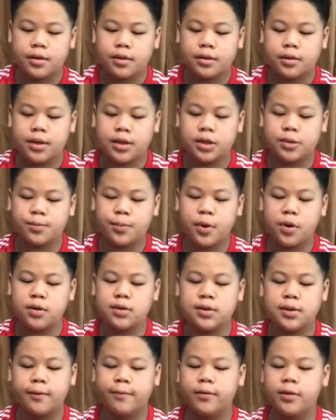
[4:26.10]

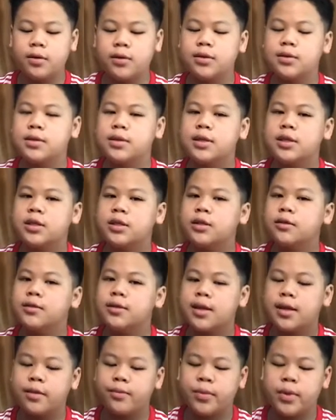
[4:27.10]
dispose of used tissues
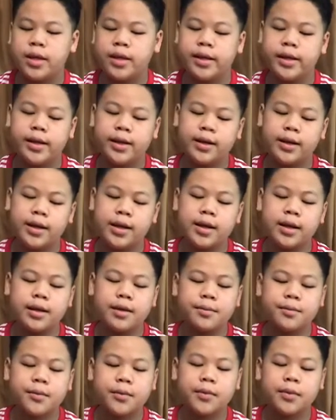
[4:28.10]
immediately,
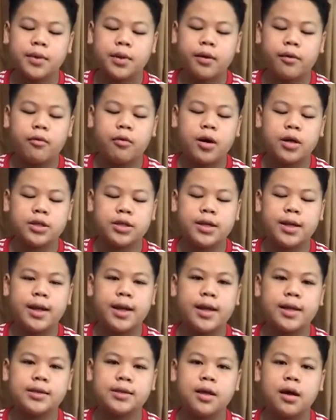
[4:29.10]
washing
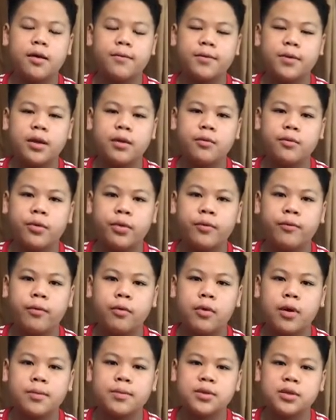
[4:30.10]
hands often with
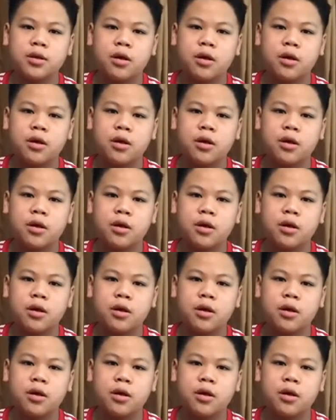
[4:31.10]
warm